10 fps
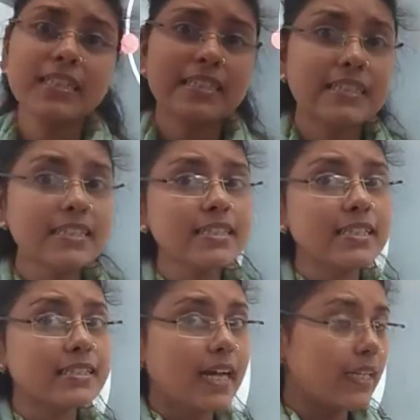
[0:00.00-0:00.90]
In this
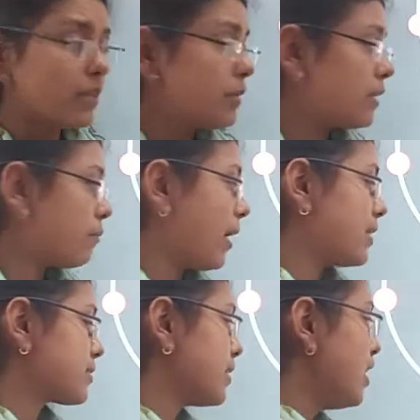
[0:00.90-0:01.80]
case, atomic
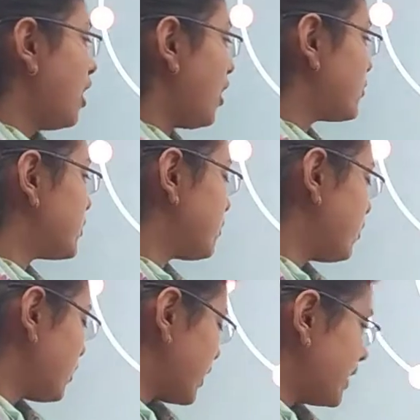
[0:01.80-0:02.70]
mass of the
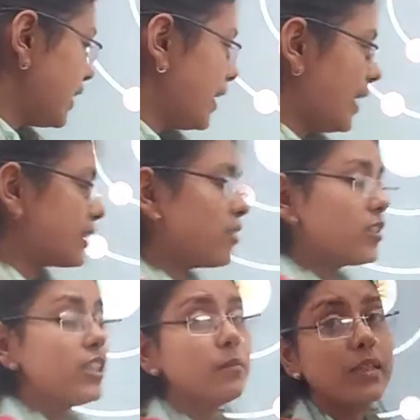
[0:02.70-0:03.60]
fluorine is
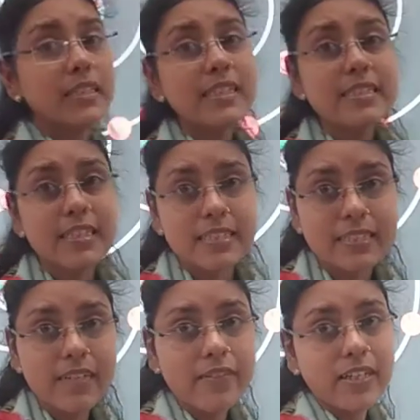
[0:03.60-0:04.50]
nothing but its
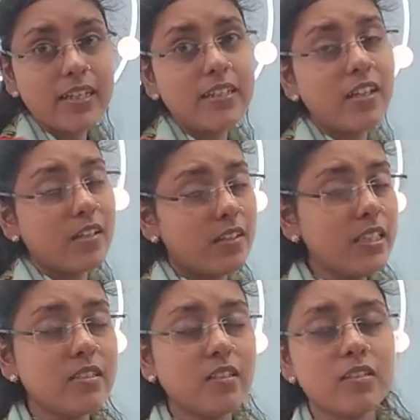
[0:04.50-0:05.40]
7
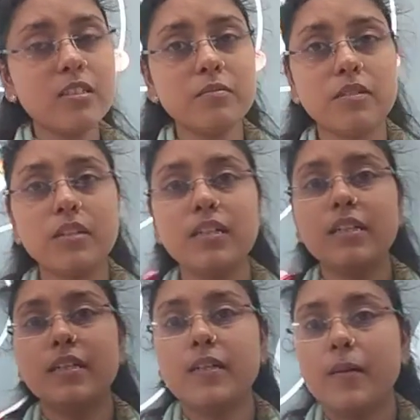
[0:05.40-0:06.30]
is nothing.
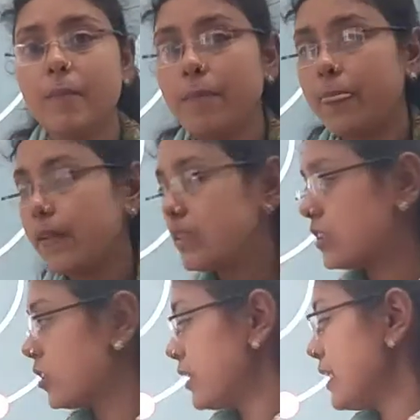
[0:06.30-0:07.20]

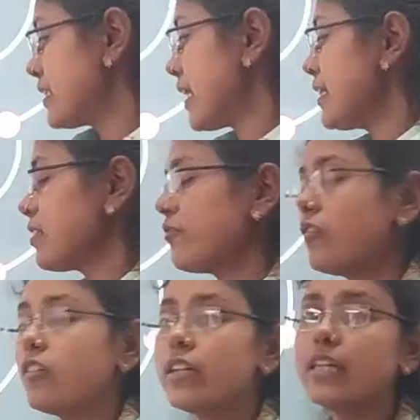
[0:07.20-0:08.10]
So in this case of
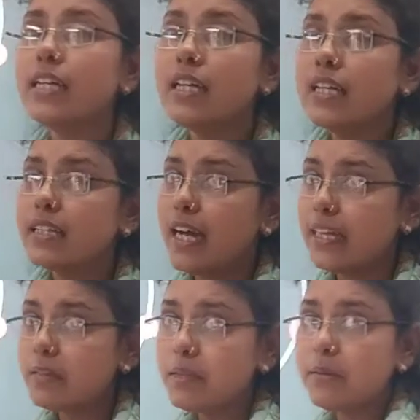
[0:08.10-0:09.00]
fluorine, the
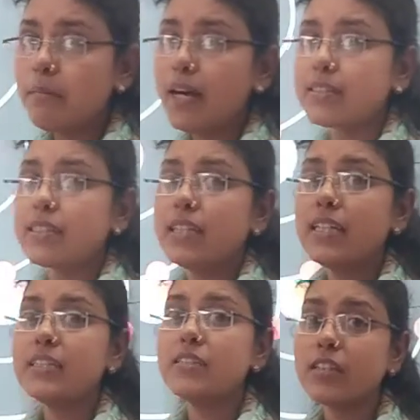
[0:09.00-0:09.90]
atomic mass
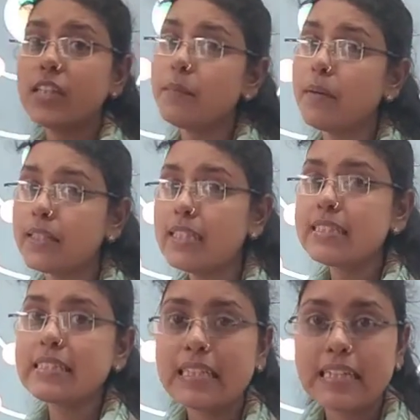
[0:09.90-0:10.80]
is nothing but its
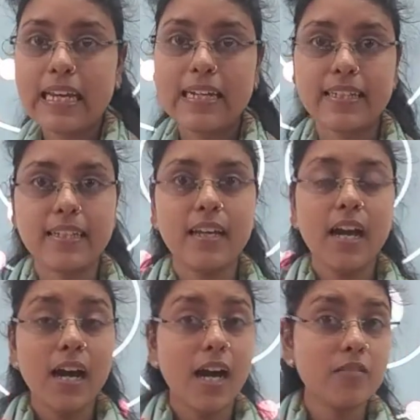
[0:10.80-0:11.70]
19.
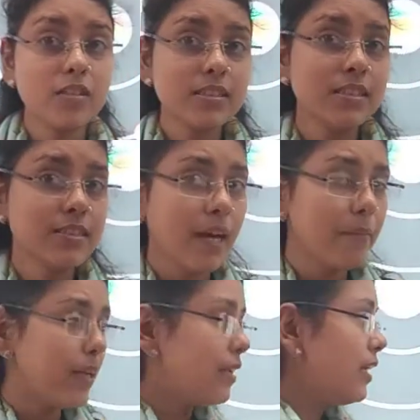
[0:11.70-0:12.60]
How does this happen?